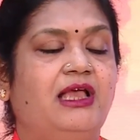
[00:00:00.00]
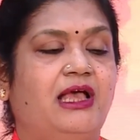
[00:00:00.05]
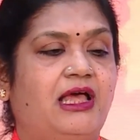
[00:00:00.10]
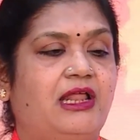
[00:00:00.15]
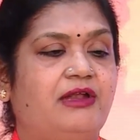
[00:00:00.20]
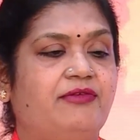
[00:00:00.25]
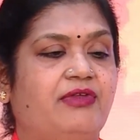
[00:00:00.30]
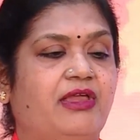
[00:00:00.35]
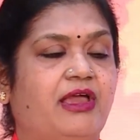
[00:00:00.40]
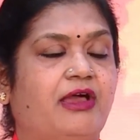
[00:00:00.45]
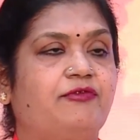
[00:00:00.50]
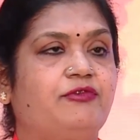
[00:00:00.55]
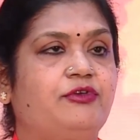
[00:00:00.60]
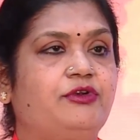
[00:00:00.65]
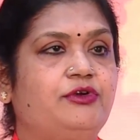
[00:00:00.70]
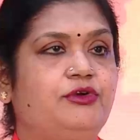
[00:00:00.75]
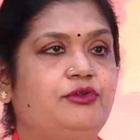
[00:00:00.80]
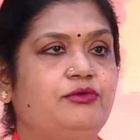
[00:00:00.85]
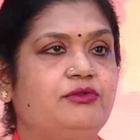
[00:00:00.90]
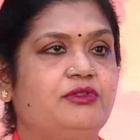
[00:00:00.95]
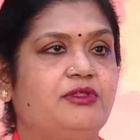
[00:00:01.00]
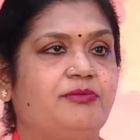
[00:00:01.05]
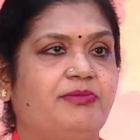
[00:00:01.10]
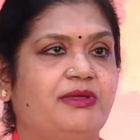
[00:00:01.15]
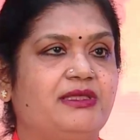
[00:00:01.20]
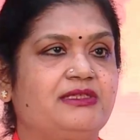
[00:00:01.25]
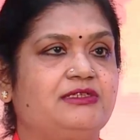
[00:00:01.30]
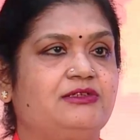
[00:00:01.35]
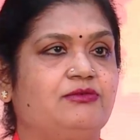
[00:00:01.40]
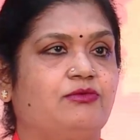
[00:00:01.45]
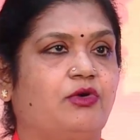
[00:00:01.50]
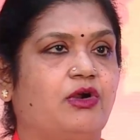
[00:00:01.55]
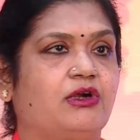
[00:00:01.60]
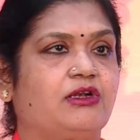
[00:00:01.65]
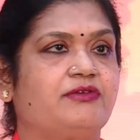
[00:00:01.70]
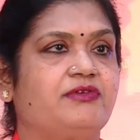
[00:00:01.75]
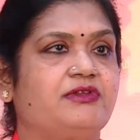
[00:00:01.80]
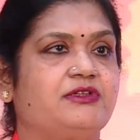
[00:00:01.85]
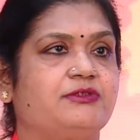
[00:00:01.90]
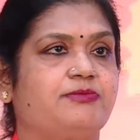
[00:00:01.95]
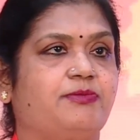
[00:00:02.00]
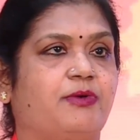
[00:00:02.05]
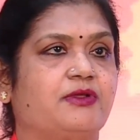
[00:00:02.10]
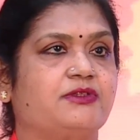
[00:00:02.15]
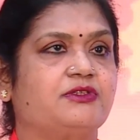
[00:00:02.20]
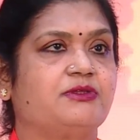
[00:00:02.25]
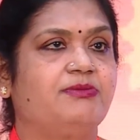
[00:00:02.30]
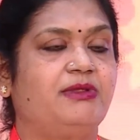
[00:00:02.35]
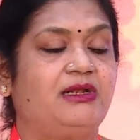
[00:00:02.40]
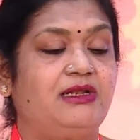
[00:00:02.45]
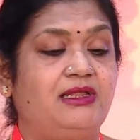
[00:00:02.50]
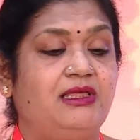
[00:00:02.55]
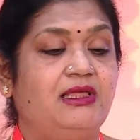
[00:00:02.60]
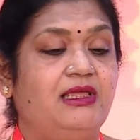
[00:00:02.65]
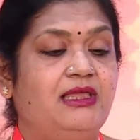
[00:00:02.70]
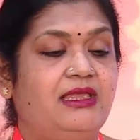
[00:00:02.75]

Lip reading: and we have to do the best, whatever is possible